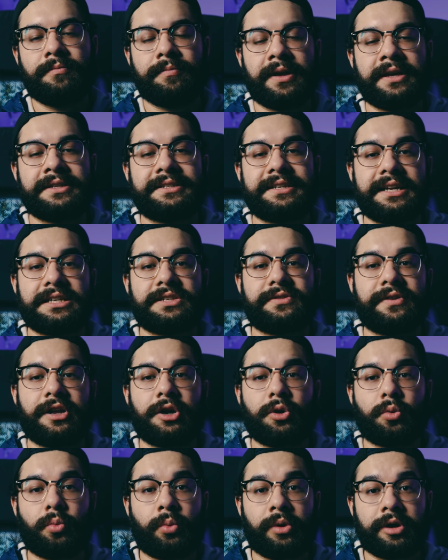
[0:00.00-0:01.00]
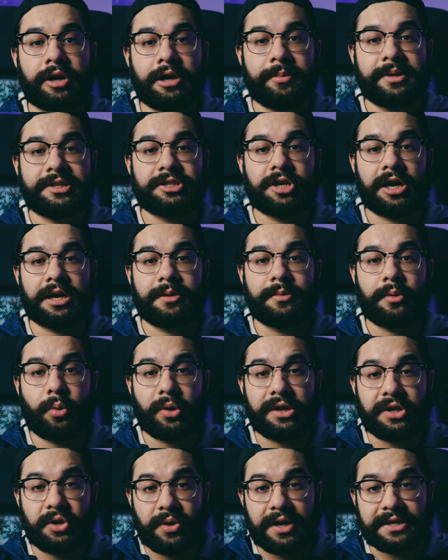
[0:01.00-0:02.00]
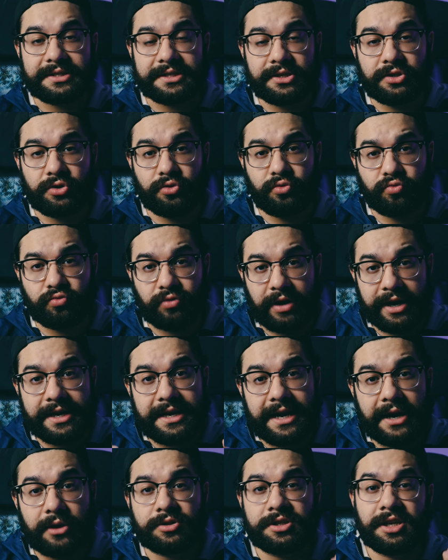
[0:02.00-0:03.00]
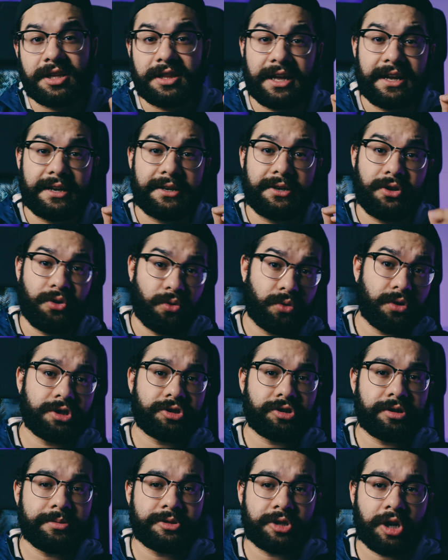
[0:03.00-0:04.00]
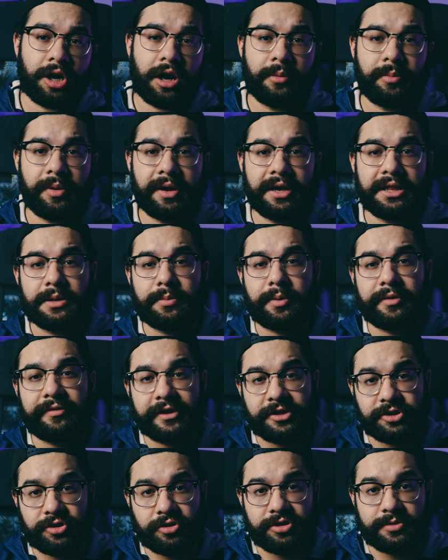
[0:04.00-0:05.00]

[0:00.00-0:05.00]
In today's video, we're going to be talking about what you guys can do right now to land your dream job in the professional